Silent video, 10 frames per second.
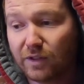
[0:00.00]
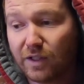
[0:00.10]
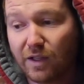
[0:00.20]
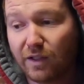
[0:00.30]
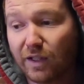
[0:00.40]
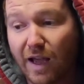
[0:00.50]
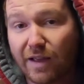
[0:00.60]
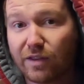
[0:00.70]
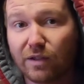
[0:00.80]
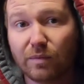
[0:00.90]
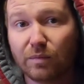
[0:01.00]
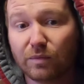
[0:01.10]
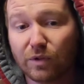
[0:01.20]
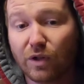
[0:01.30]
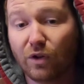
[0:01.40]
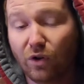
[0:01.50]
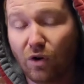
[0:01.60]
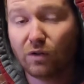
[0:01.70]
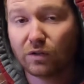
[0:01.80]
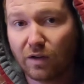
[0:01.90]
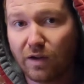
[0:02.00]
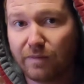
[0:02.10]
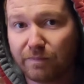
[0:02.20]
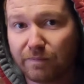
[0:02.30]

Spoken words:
it lasted him a long time.